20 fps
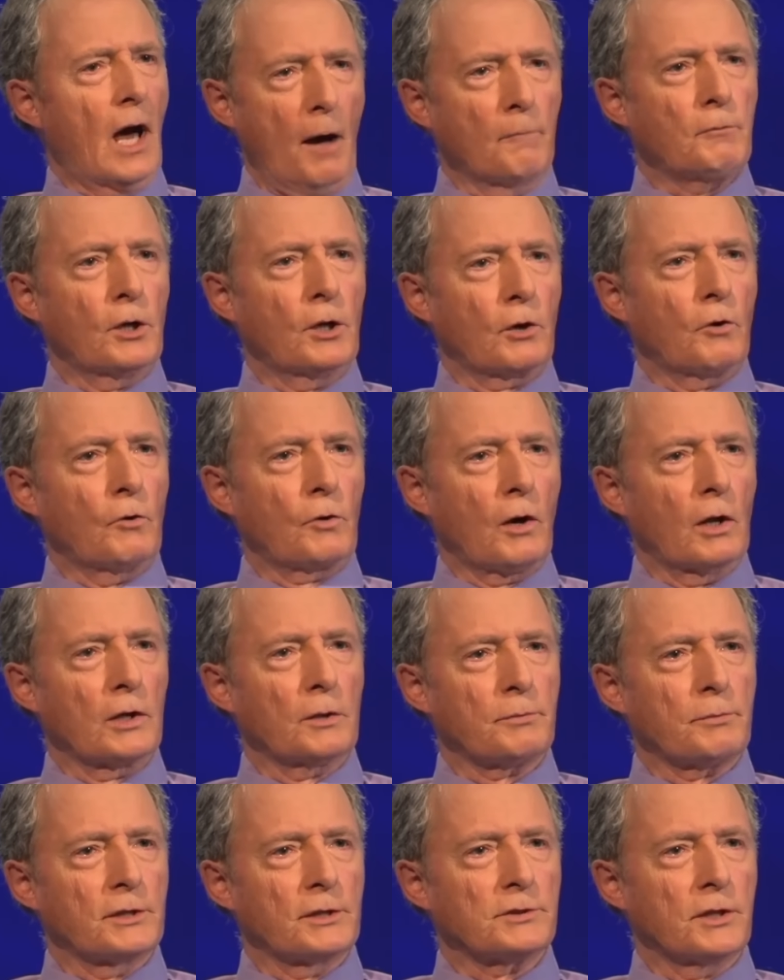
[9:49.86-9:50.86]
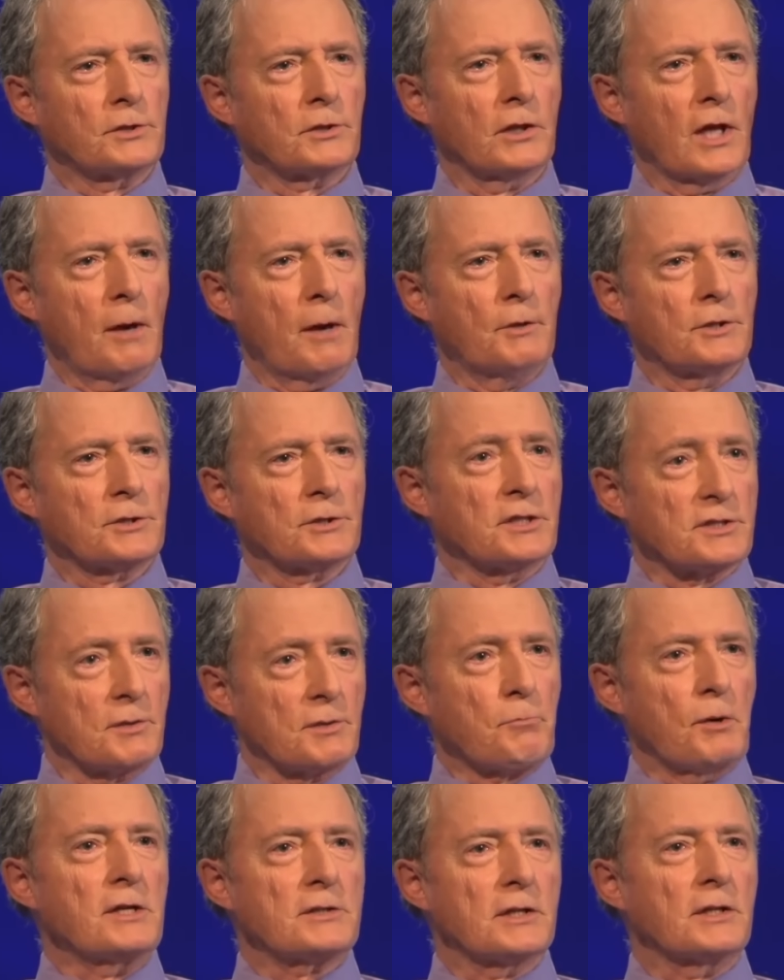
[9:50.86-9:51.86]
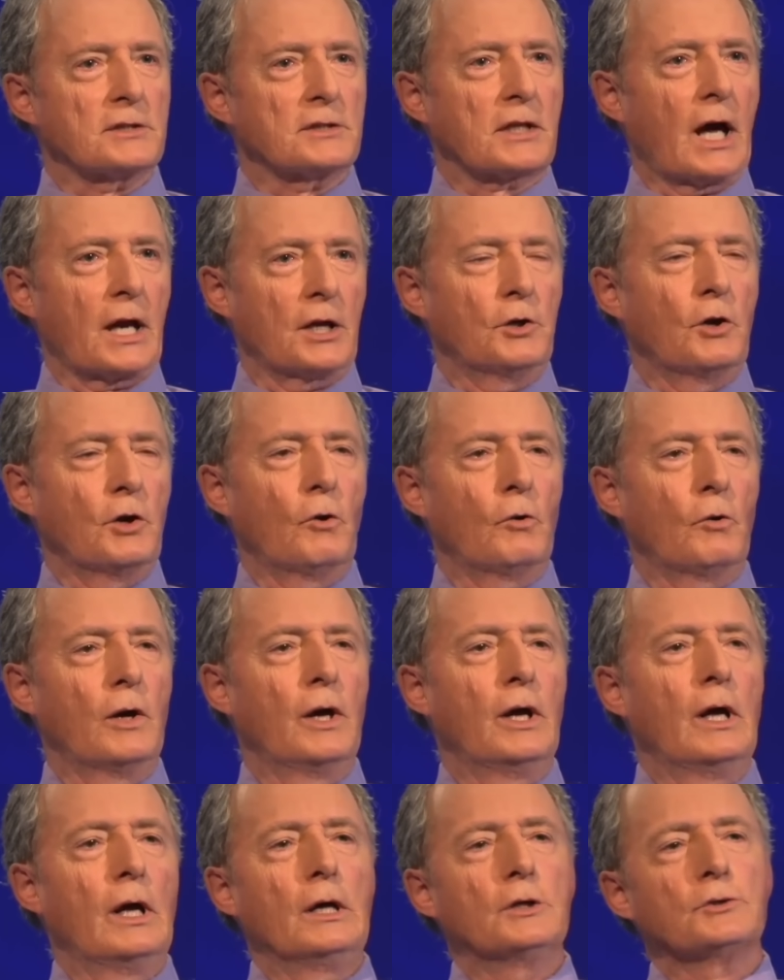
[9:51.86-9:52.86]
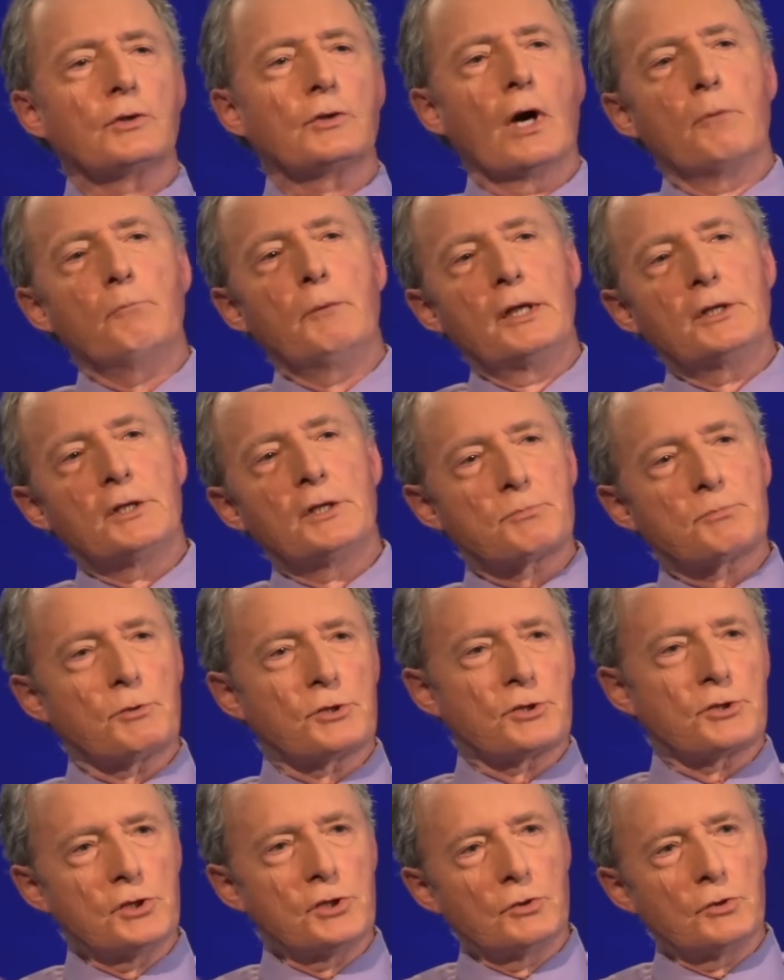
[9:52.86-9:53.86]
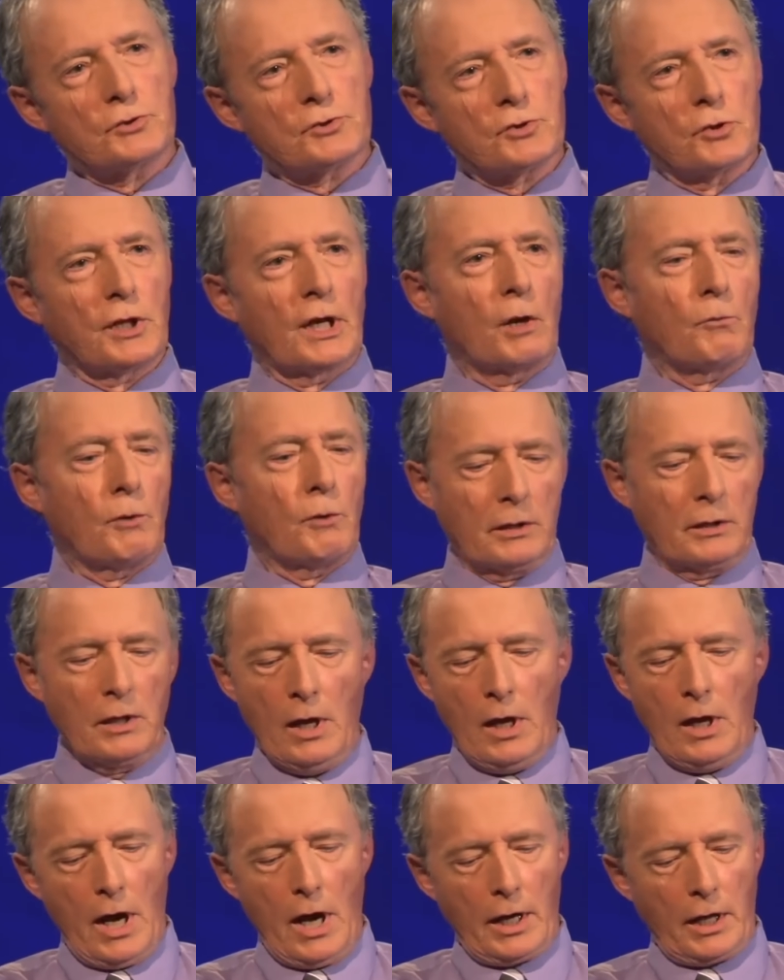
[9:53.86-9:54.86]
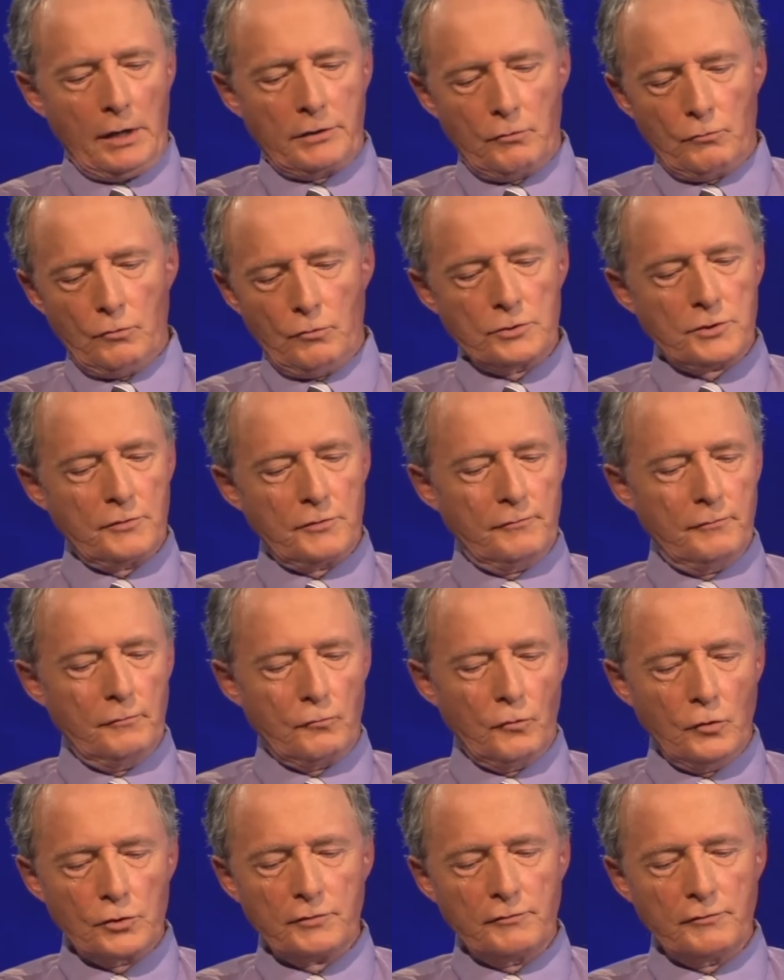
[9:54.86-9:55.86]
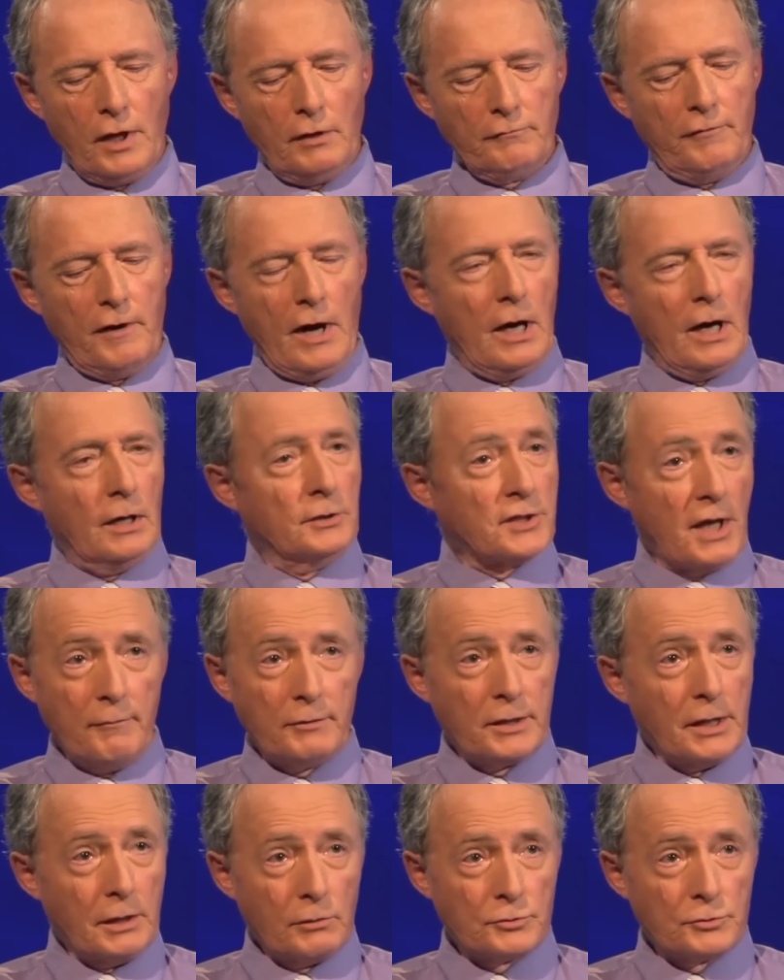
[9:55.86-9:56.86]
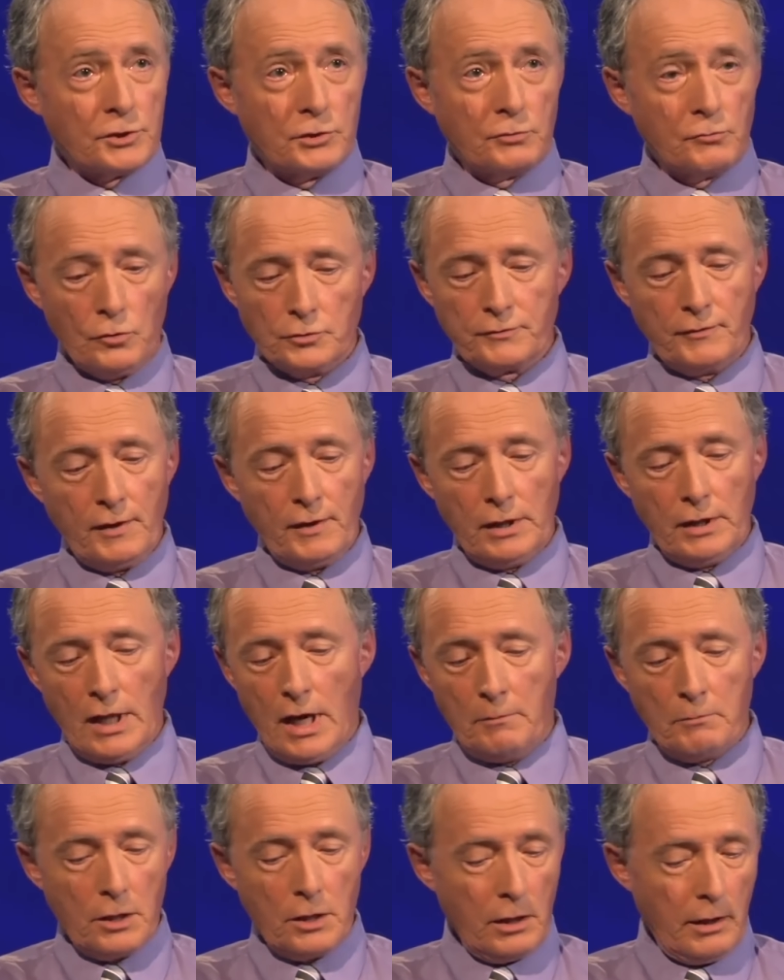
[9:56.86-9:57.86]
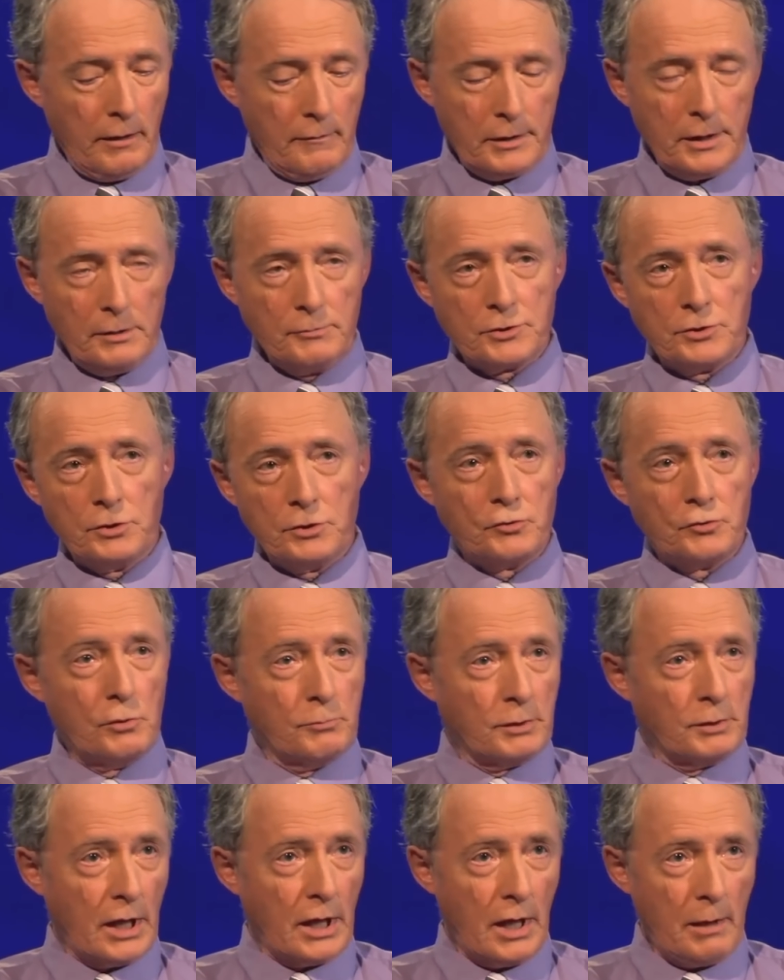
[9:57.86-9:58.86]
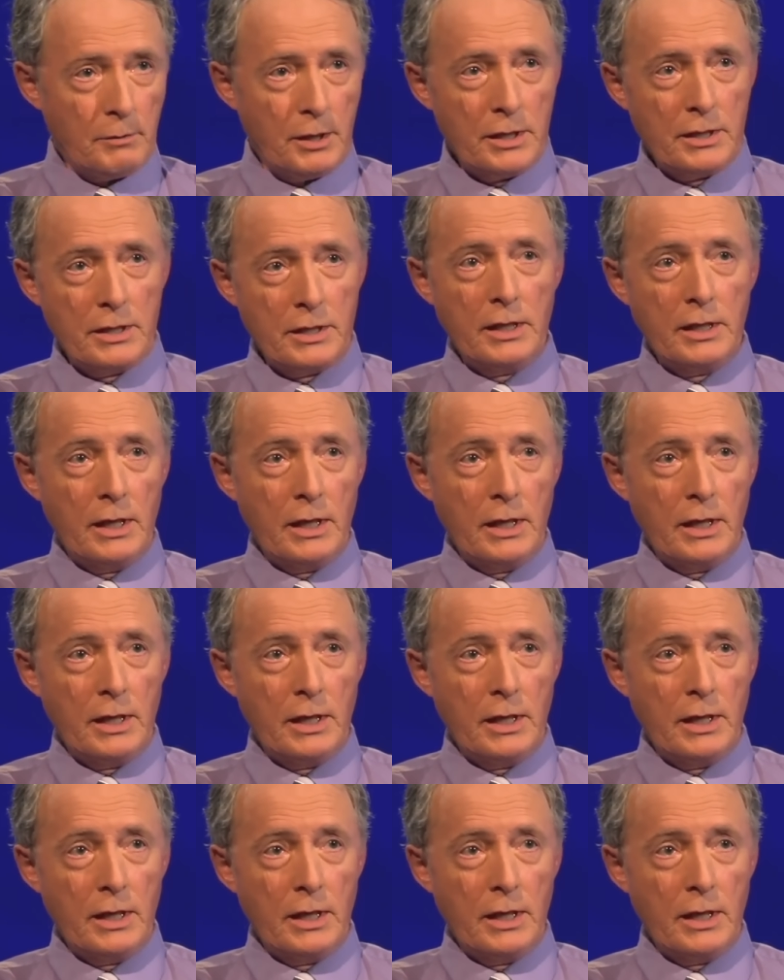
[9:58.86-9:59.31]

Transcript: going to go to all the presidential libraries, because the president's got to know. So I made this pursuit. So then I got the Roosevelt files, everything that was in the Roosevelt library, everything that was in the Truman library.